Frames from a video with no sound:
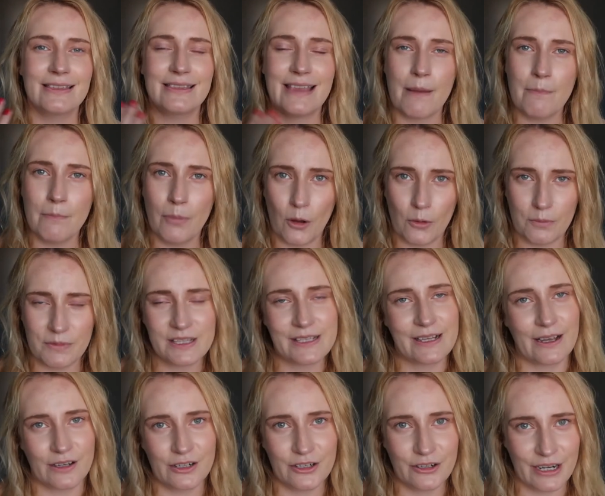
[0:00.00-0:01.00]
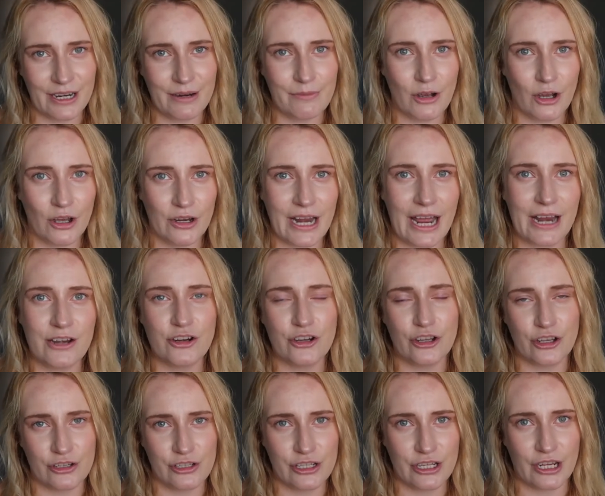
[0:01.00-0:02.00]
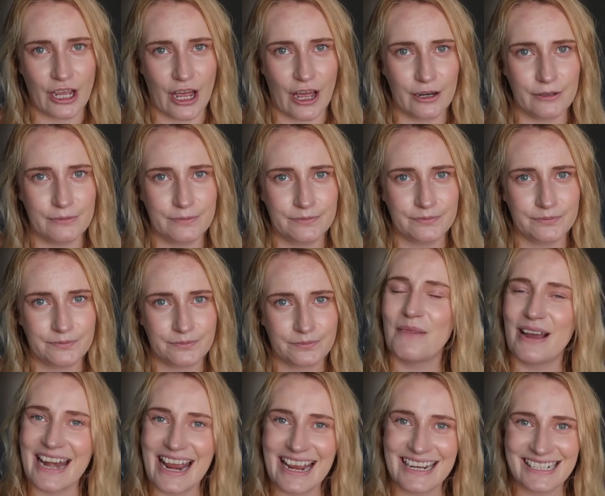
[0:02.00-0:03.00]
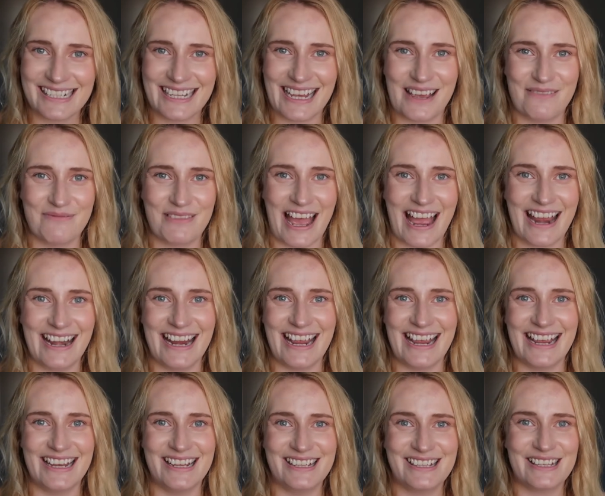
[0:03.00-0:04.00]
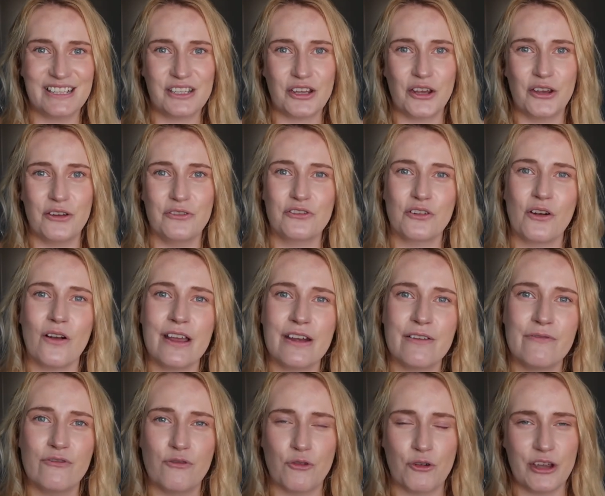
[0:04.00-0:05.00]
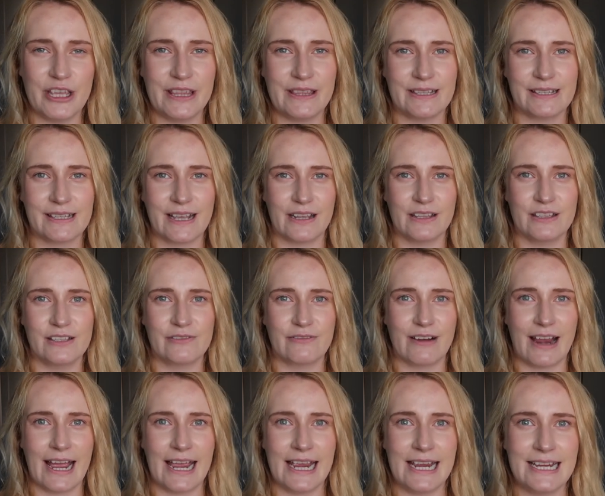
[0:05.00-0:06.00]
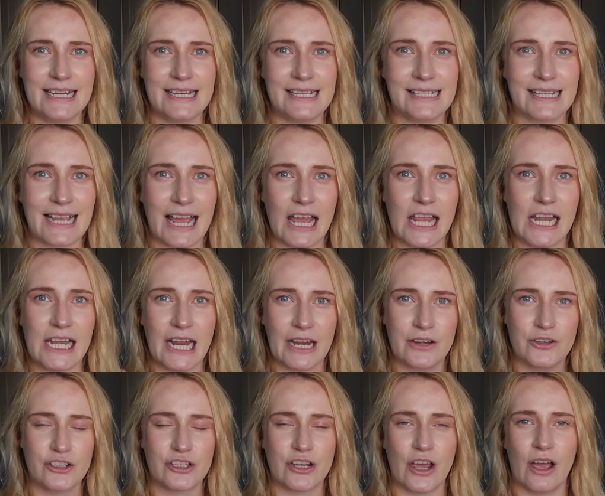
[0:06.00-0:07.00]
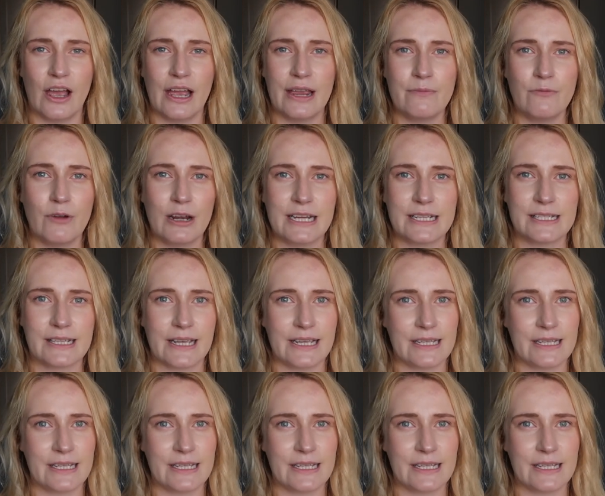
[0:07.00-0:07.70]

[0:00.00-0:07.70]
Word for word: Then pop the sun cream on and you're good to go. My next tip then is to try and avoid the sun's rays at lunchtime when it's